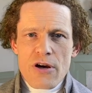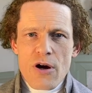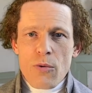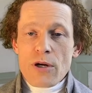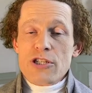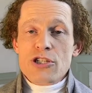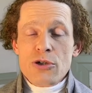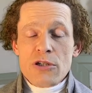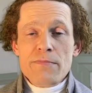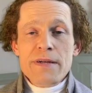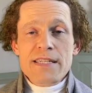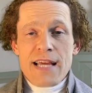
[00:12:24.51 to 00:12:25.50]
which should
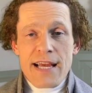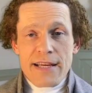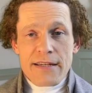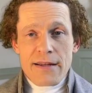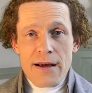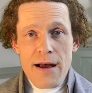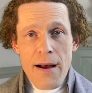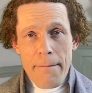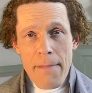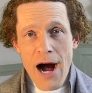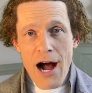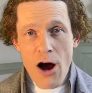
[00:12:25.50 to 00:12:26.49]
be taken
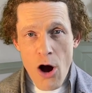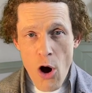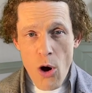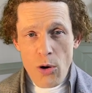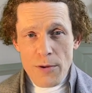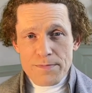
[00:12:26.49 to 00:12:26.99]
by all.